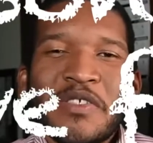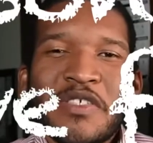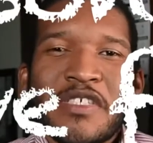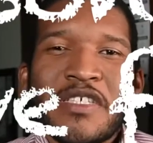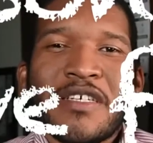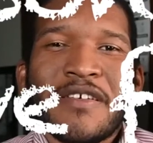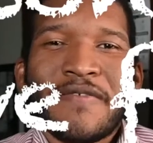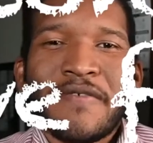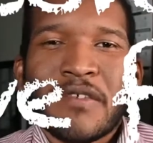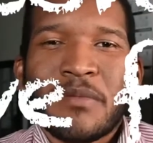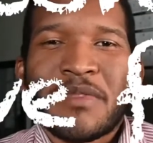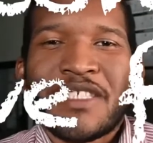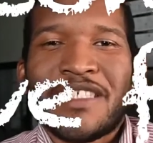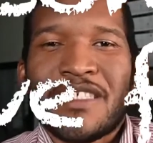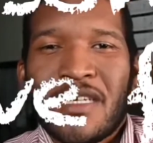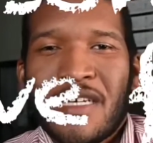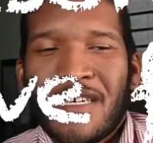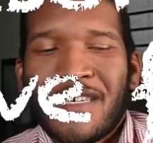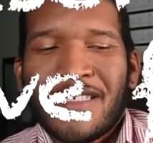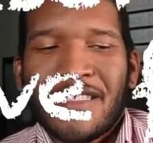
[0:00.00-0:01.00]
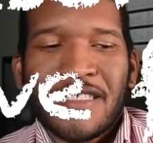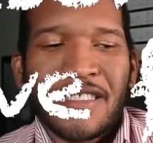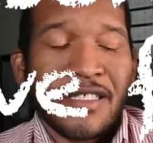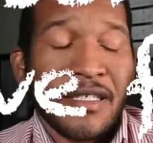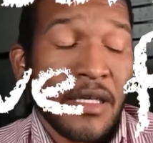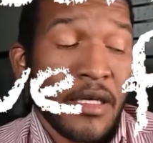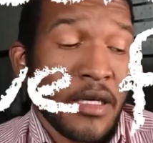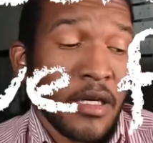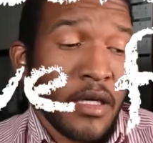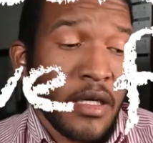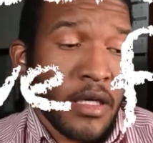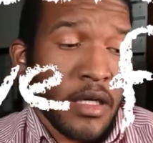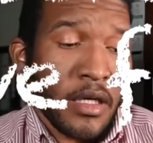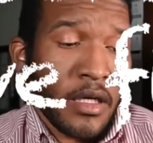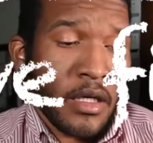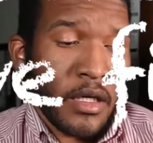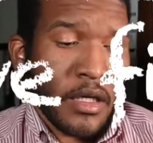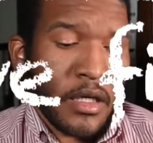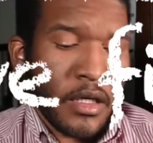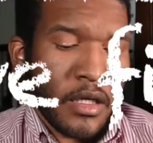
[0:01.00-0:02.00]
should give film a chance.
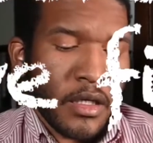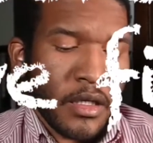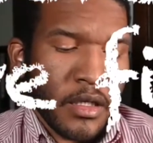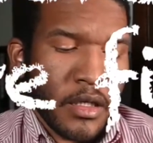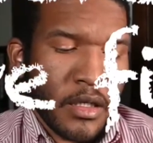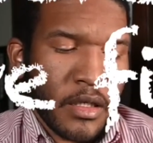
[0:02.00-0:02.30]
And